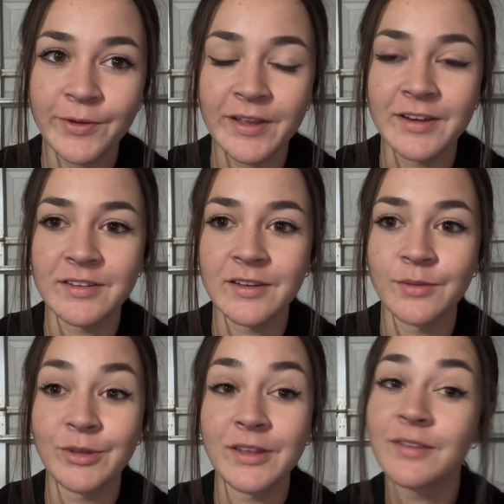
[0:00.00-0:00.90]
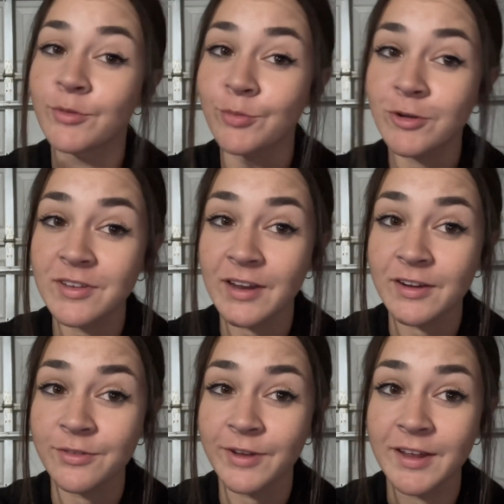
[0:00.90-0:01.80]
and it's gonna be even more
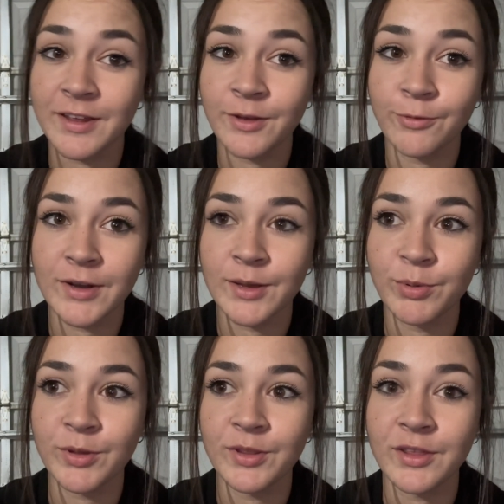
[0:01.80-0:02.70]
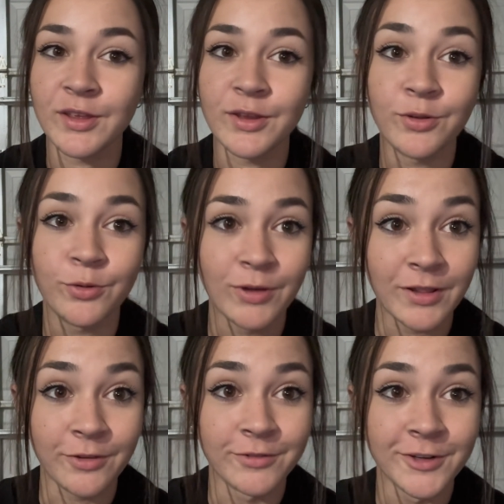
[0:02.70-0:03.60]
satisfying when I put the new
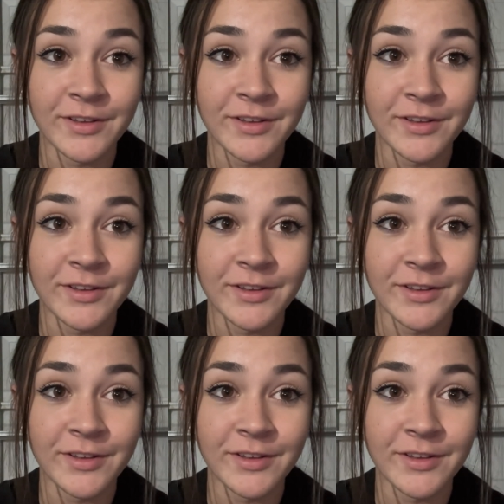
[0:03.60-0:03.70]
coilovers